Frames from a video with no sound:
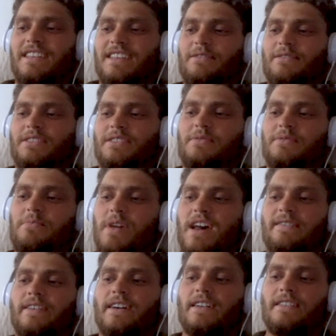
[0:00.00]
it was
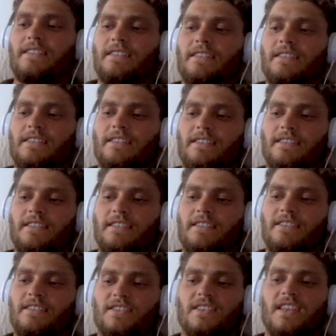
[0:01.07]
mad fun,
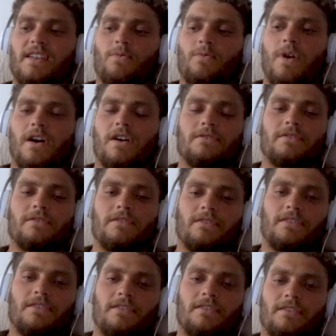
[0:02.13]
just getting wild
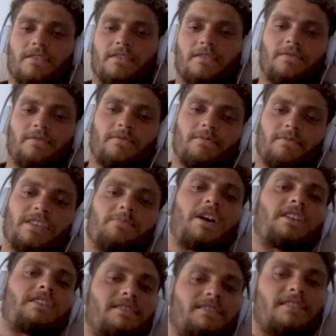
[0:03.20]
with your
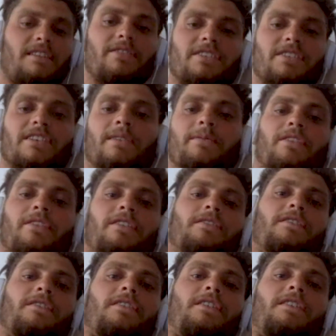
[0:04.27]
mates every time you
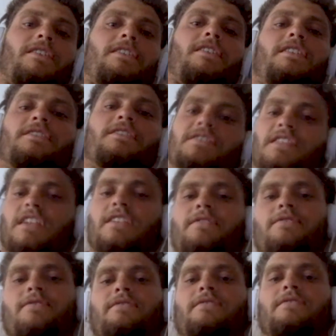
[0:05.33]
rode instead
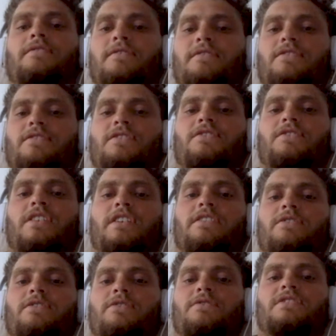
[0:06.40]
of just trying to
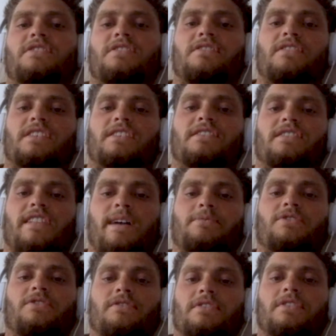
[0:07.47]
do serious
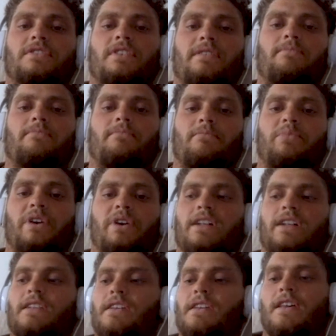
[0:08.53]
laps all the time.
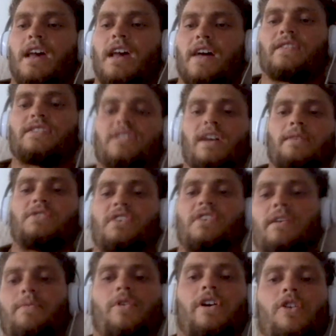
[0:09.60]
But at the same
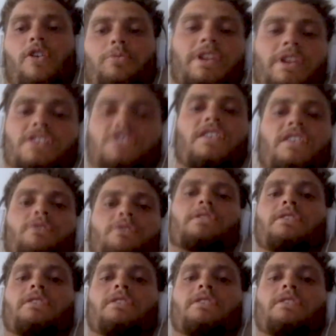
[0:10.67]
time, we're helping each other with